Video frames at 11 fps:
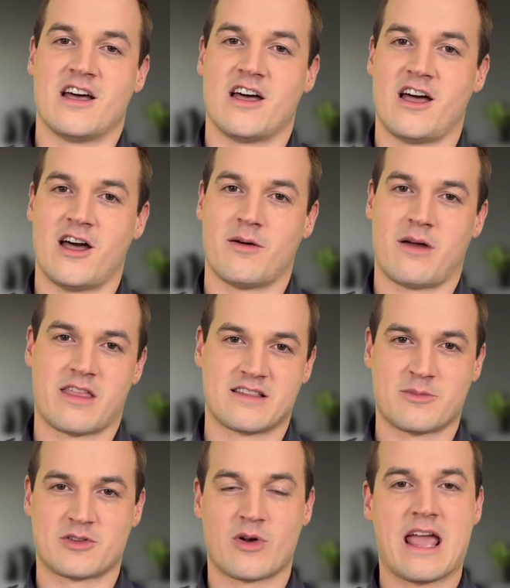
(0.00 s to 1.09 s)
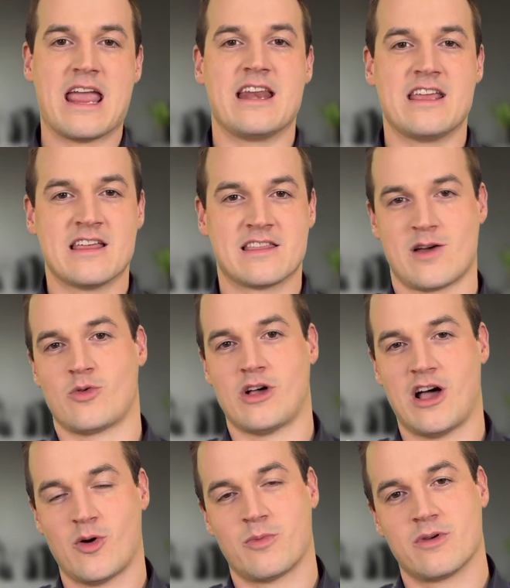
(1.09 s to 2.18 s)
I think it's episode 80 that will
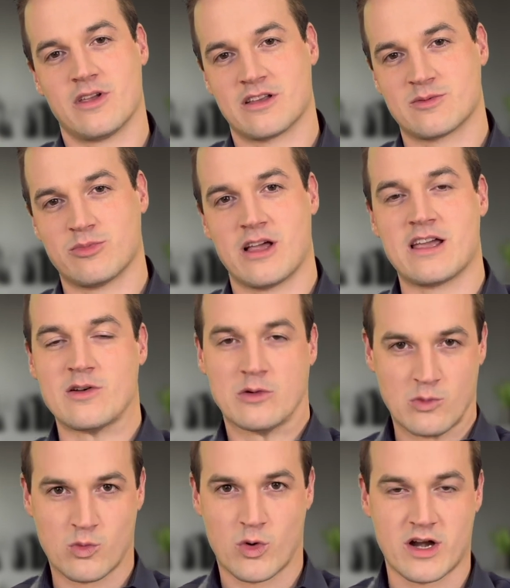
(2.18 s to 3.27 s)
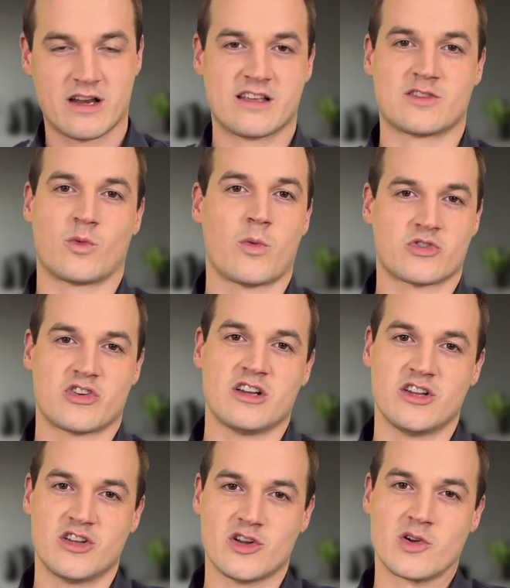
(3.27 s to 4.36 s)
help explain what it is and what we're trying to
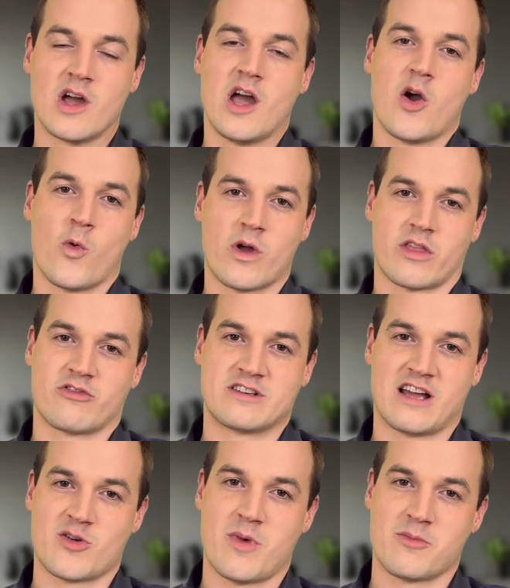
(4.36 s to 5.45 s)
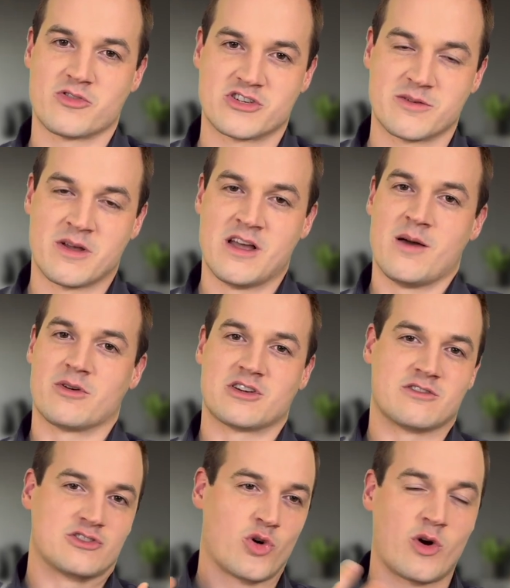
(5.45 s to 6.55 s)
do with Retire Membership.
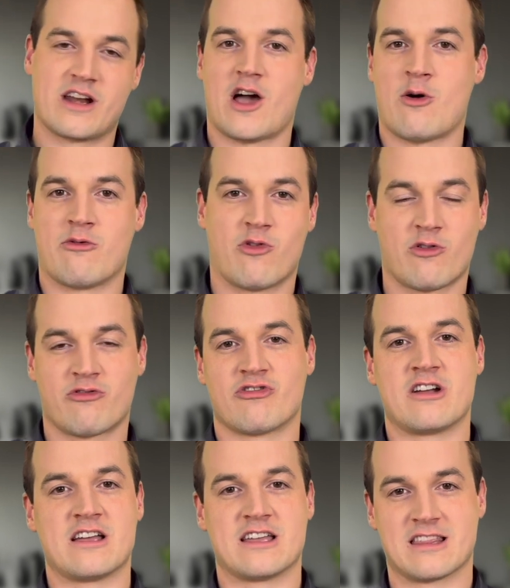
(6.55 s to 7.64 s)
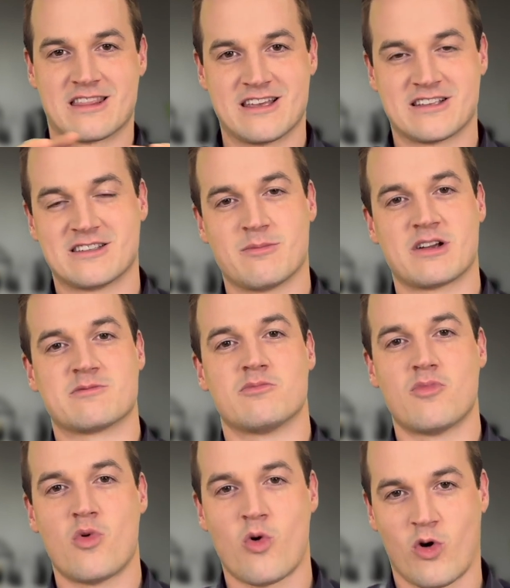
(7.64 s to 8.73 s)
But join now for free. Get this and much
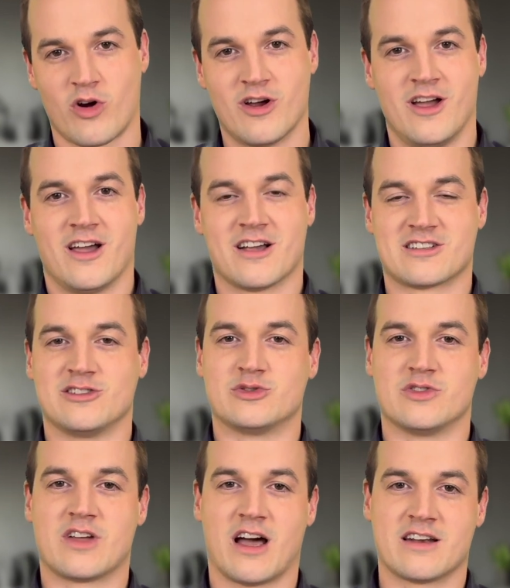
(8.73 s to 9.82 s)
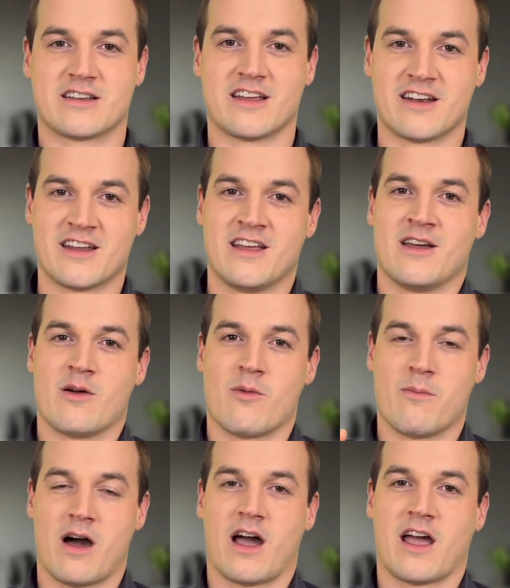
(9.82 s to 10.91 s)
more exclusive content
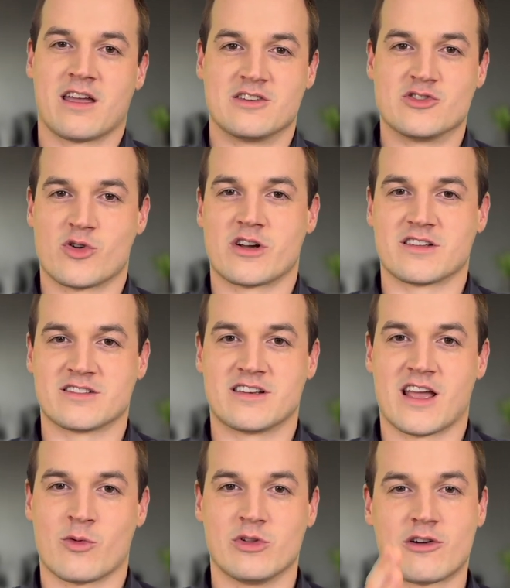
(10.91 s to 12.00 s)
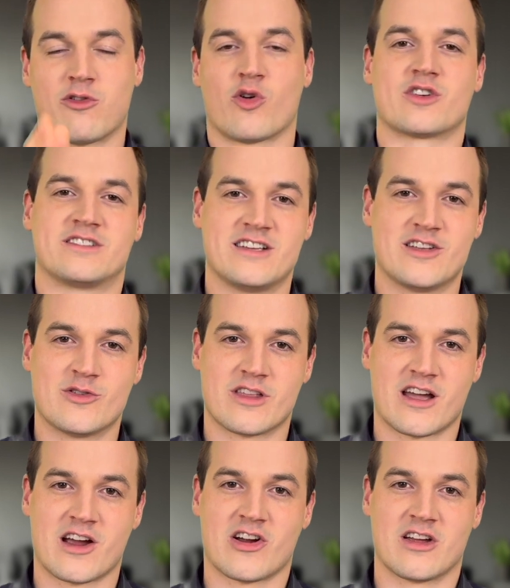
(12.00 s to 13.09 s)
by joining us today. We look forward to seeing you
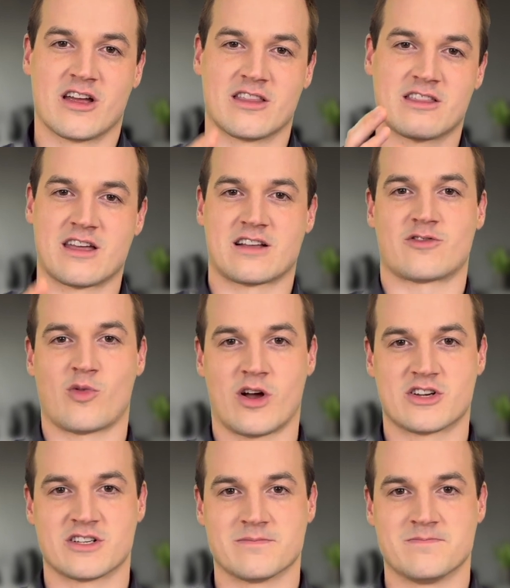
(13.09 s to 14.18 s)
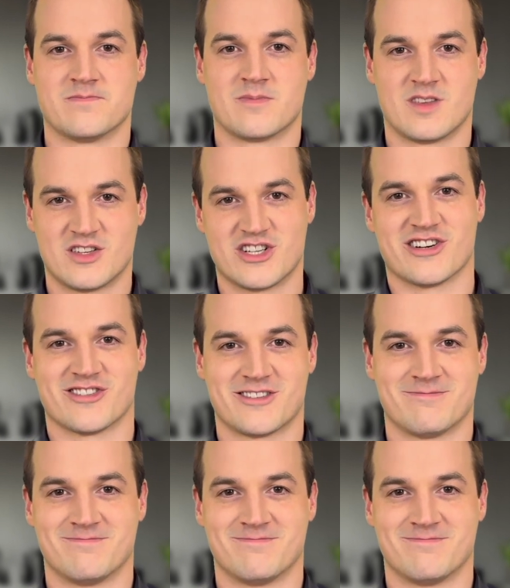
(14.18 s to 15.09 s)
there, and thanks for watching. Cheers.